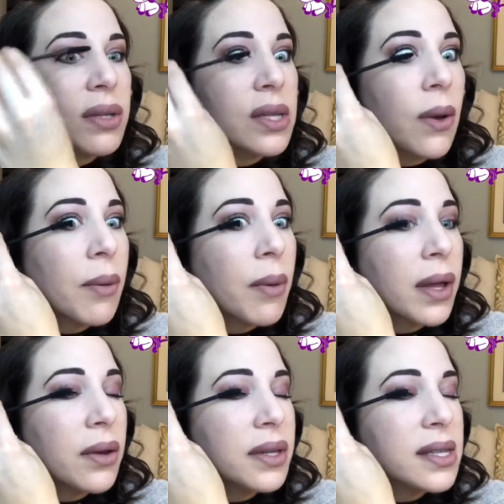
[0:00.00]
So I
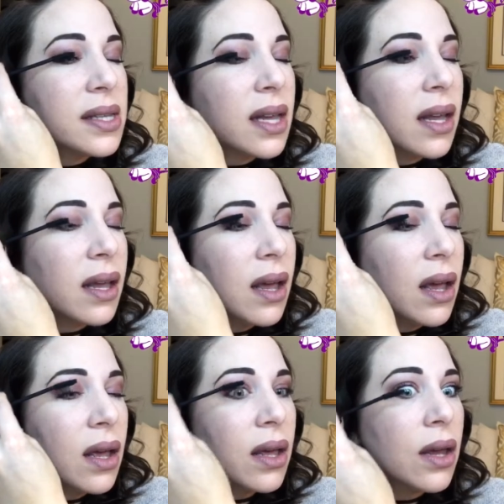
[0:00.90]
want you to see,
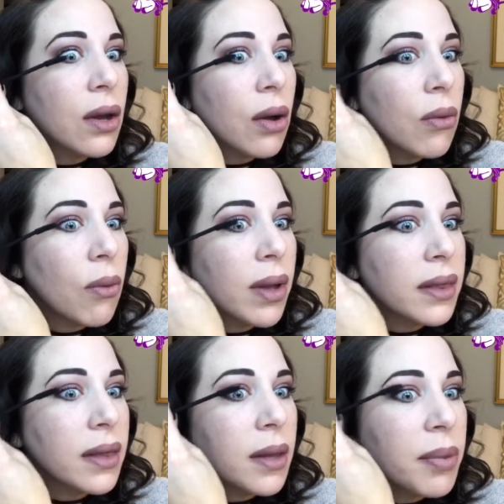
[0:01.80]
you know,
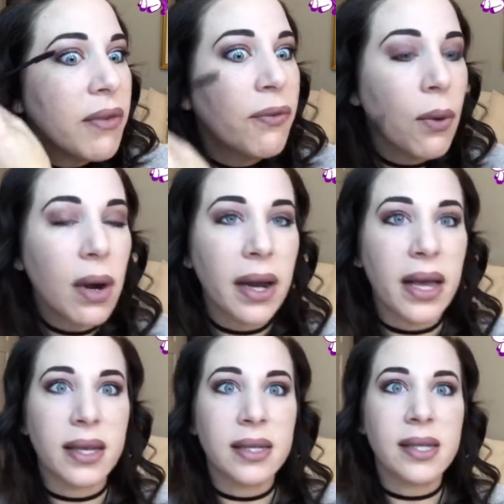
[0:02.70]
what the before
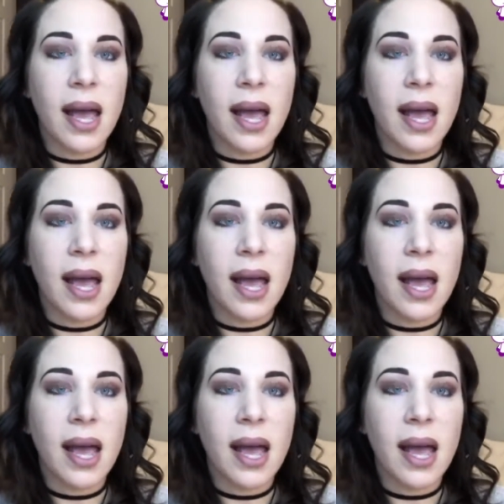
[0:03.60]
is,